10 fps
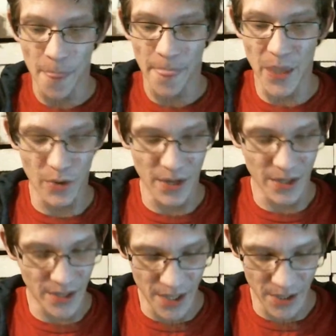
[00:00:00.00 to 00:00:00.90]
You get to
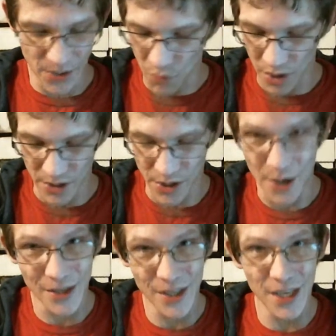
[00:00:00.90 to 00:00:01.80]
see some more
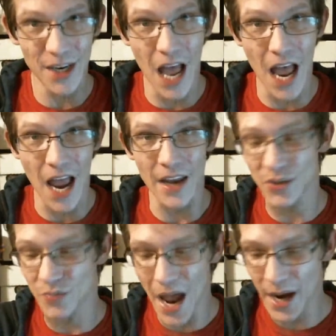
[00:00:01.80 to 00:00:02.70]
Darkseid and
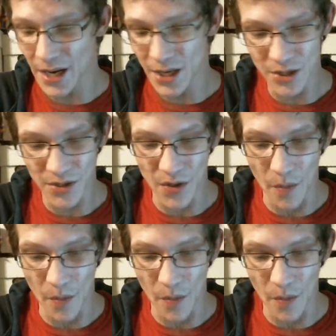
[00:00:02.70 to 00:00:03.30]
his machinations in the